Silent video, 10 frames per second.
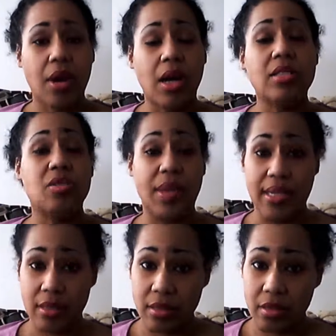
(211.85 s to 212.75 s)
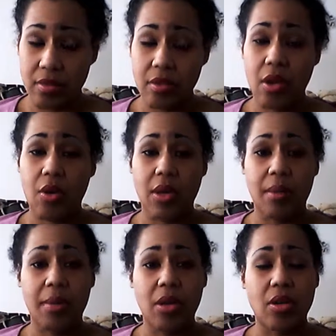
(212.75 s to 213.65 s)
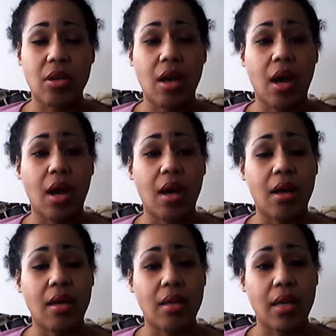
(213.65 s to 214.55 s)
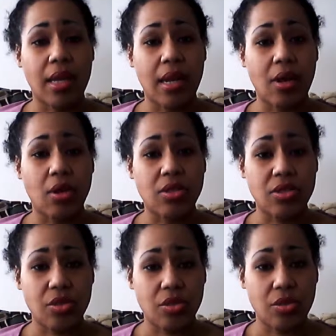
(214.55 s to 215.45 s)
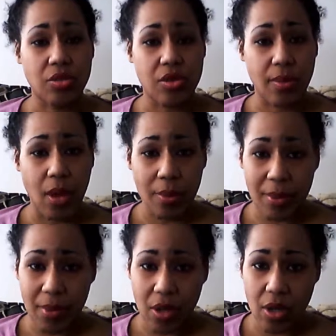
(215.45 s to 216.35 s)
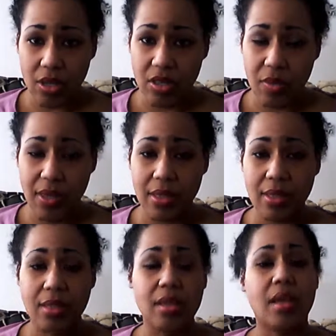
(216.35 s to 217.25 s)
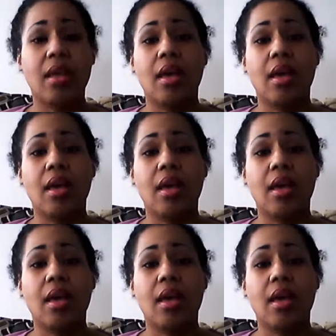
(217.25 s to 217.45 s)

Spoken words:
unsweetened coconut milk, and I also used some almond milk unsweetened.